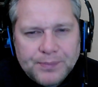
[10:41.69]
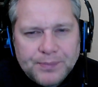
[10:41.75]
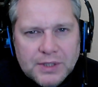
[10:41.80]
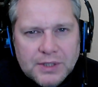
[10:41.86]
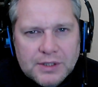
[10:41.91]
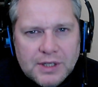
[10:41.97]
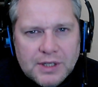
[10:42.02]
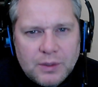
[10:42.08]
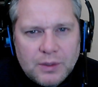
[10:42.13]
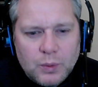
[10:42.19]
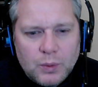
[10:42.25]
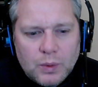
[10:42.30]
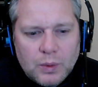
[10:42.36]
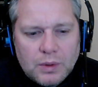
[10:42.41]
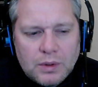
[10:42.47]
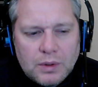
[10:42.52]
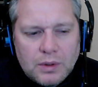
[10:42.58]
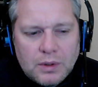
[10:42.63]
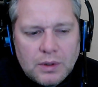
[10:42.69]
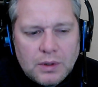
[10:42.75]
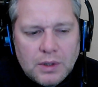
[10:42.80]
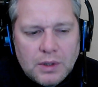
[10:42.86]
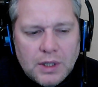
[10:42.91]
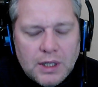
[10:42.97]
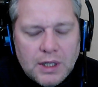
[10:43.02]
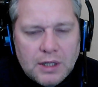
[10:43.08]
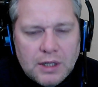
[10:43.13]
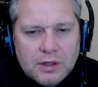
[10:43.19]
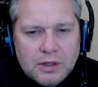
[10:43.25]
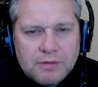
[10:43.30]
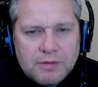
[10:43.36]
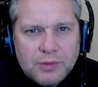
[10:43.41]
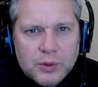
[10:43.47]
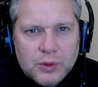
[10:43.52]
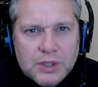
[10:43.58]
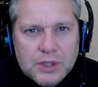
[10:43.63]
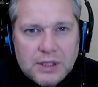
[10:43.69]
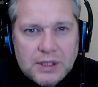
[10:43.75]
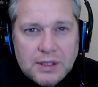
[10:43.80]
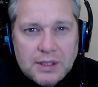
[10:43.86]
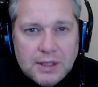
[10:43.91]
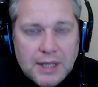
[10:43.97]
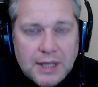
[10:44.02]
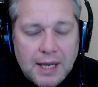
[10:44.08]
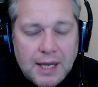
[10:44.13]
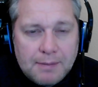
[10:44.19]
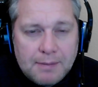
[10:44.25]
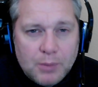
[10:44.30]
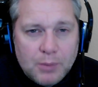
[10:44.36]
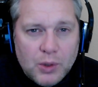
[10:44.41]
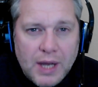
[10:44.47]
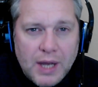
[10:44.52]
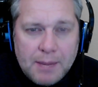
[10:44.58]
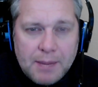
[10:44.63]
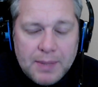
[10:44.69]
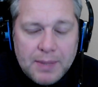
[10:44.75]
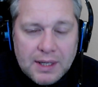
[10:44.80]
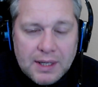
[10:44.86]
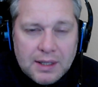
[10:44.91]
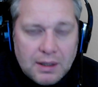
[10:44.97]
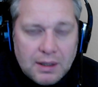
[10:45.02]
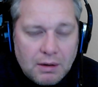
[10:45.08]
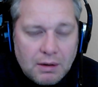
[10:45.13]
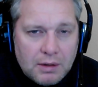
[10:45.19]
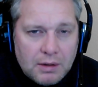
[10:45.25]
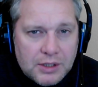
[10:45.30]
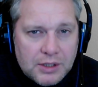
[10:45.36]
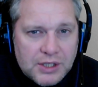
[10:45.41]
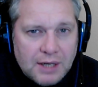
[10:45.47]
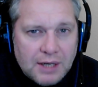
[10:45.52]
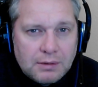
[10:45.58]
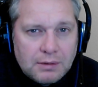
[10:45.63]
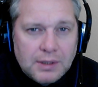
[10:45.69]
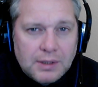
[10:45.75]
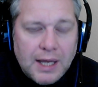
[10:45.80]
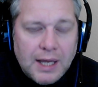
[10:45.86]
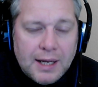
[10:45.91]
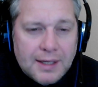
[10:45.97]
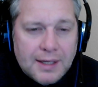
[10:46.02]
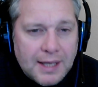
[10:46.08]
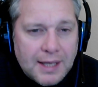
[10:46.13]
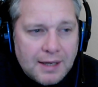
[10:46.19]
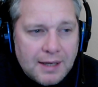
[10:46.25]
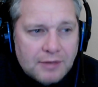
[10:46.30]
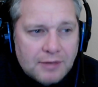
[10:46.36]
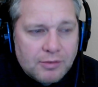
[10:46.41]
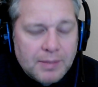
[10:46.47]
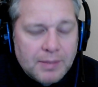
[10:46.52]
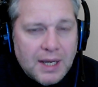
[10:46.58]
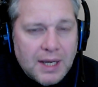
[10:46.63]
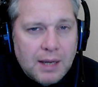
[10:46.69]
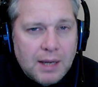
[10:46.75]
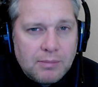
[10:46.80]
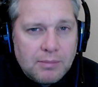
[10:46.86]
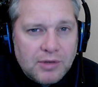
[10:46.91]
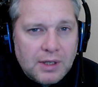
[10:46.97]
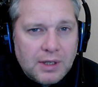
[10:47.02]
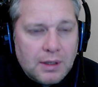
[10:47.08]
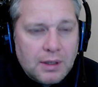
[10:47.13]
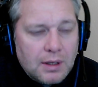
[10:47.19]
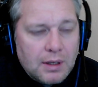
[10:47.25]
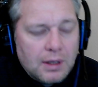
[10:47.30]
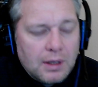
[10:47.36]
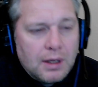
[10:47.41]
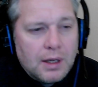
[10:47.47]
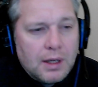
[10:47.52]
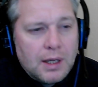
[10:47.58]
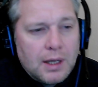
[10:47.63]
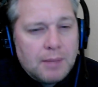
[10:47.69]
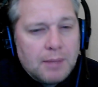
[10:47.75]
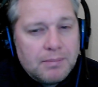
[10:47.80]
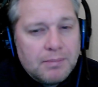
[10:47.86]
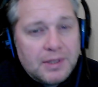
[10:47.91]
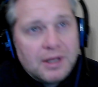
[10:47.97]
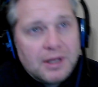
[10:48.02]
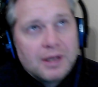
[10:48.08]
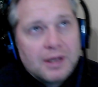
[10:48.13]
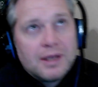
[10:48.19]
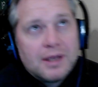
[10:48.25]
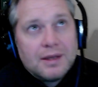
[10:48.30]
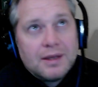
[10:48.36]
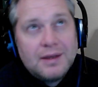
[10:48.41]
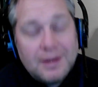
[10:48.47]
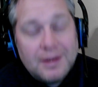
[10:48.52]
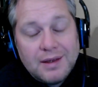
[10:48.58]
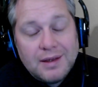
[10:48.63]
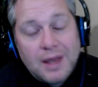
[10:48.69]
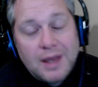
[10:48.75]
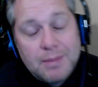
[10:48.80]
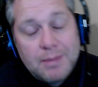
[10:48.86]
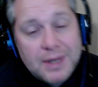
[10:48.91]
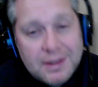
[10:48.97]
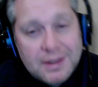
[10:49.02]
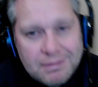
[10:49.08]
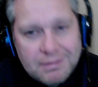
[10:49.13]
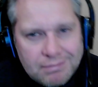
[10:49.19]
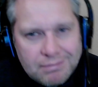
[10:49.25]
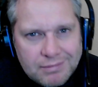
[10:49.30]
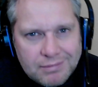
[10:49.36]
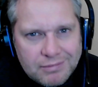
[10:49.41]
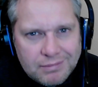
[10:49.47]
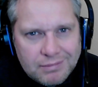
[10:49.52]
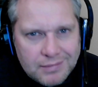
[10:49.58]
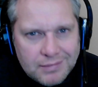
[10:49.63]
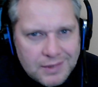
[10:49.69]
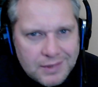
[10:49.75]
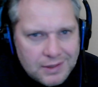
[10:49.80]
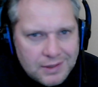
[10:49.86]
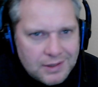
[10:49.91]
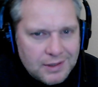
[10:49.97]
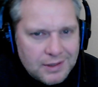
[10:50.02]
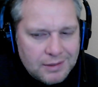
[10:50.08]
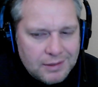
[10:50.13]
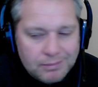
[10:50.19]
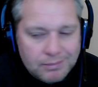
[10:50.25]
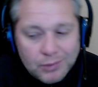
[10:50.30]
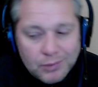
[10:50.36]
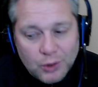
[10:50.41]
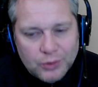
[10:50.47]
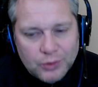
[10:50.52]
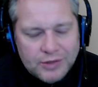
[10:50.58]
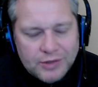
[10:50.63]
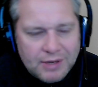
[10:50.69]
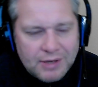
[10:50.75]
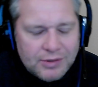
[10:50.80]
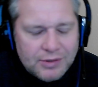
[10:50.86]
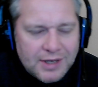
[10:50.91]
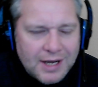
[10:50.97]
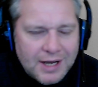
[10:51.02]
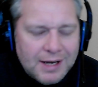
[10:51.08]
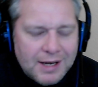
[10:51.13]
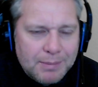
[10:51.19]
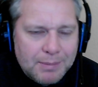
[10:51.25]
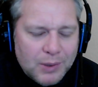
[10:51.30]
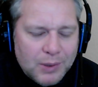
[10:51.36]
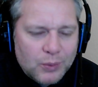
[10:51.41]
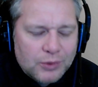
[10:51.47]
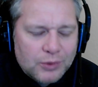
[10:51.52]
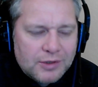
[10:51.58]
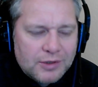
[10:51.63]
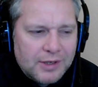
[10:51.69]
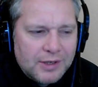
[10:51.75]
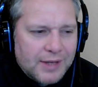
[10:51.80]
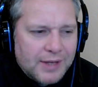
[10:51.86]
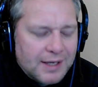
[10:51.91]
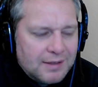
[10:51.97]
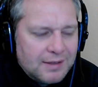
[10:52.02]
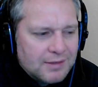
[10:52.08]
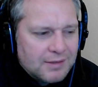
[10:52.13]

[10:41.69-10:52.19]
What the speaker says: So looking forward to getting more Epic on the channel and getting some games in, like Epic Horus Heresy and Epic Waterloo, that is.